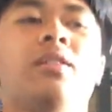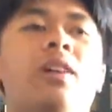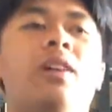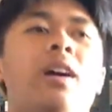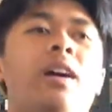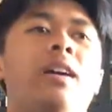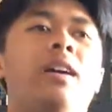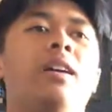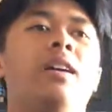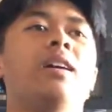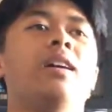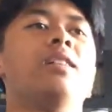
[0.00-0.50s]

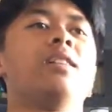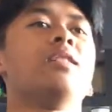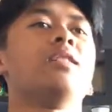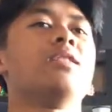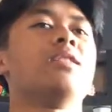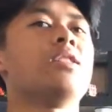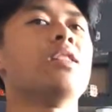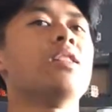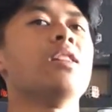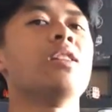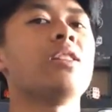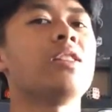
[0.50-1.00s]
I
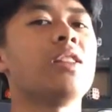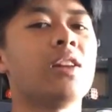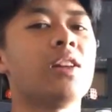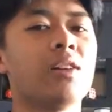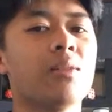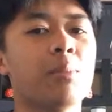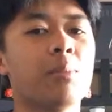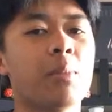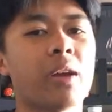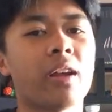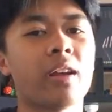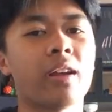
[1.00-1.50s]
just didn't think
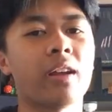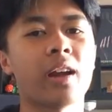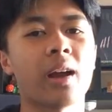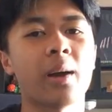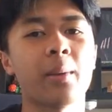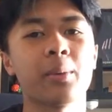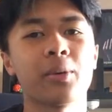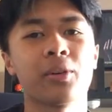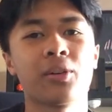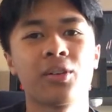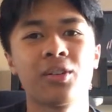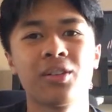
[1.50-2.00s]
of making
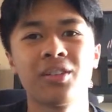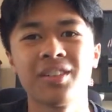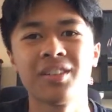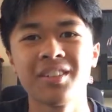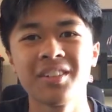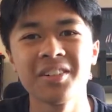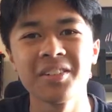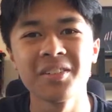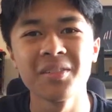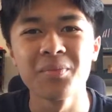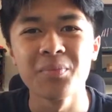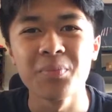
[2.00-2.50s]
capital.
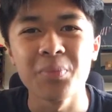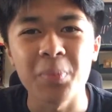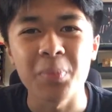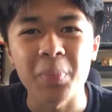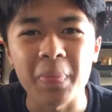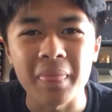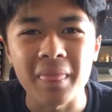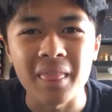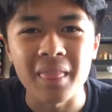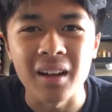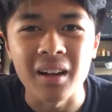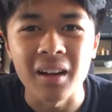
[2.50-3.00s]

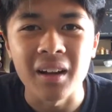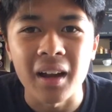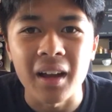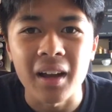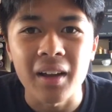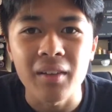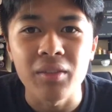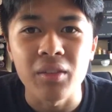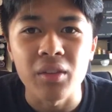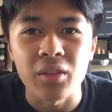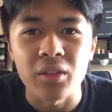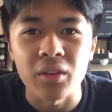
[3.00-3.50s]
I
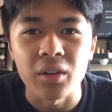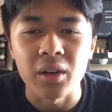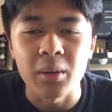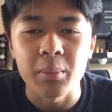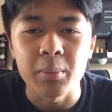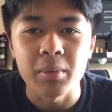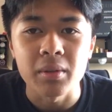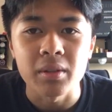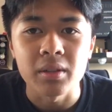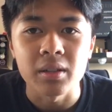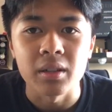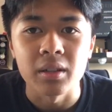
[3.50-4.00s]
have the 30%
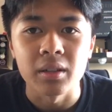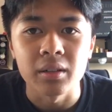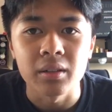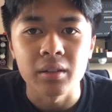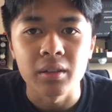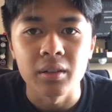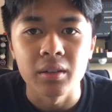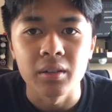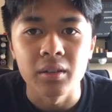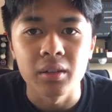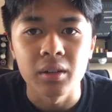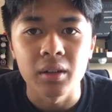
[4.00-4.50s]

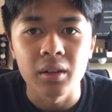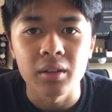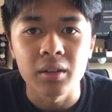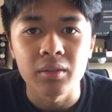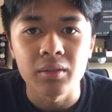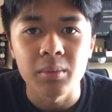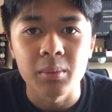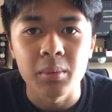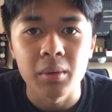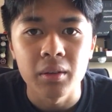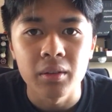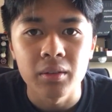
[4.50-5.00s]
code off
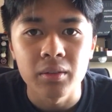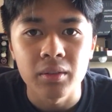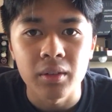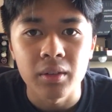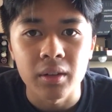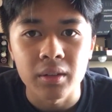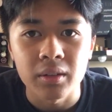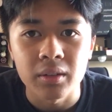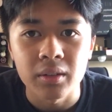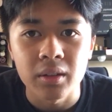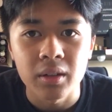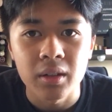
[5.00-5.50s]
from your
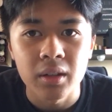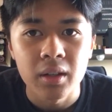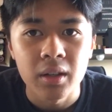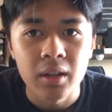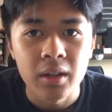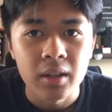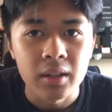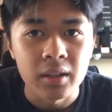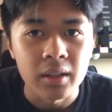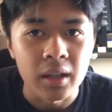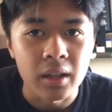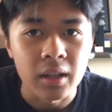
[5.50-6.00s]
factory.
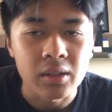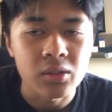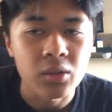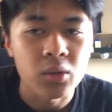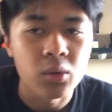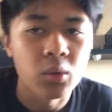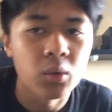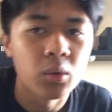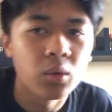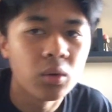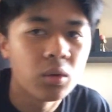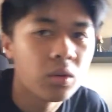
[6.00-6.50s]
That's
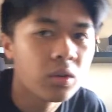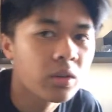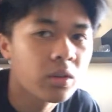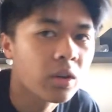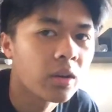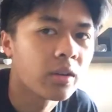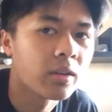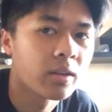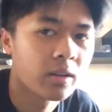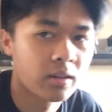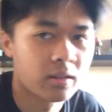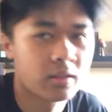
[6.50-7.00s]
cool.
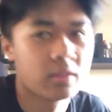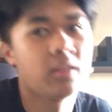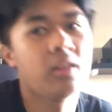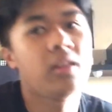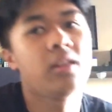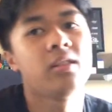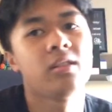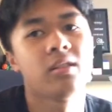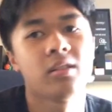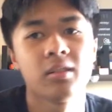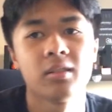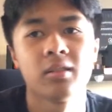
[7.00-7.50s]

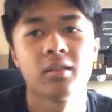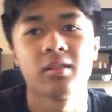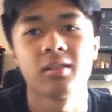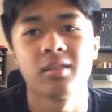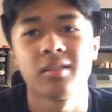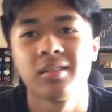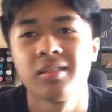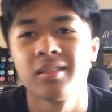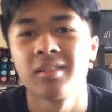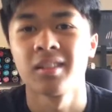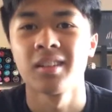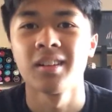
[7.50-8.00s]
Congratulations.
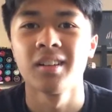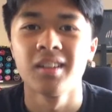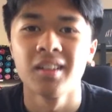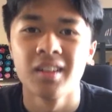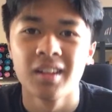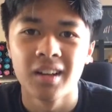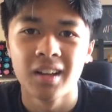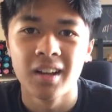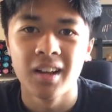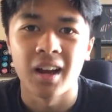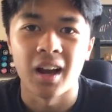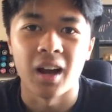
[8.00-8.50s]

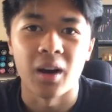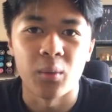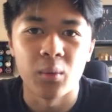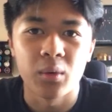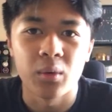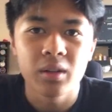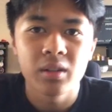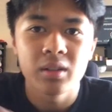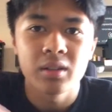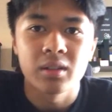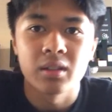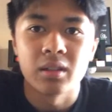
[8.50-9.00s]
I
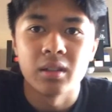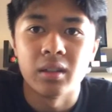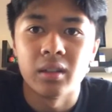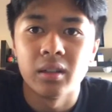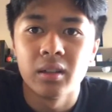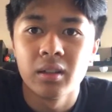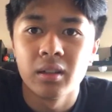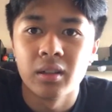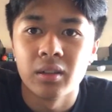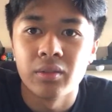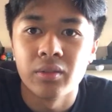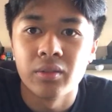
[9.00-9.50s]
want to
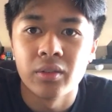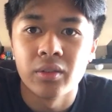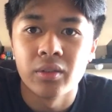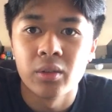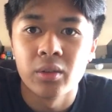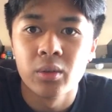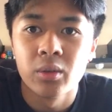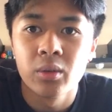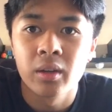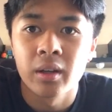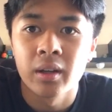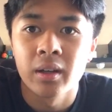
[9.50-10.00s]
see if
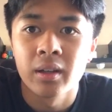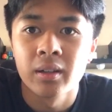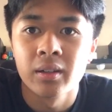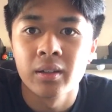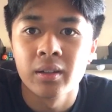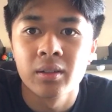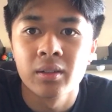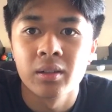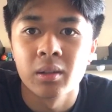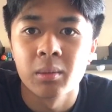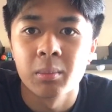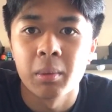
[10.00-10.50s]
you can
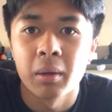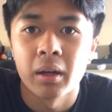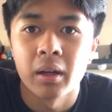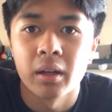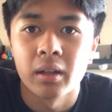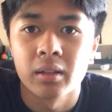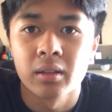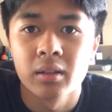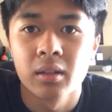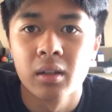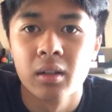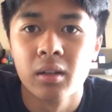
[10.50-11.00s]

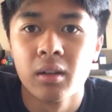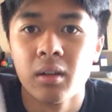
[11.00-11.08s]
surpass.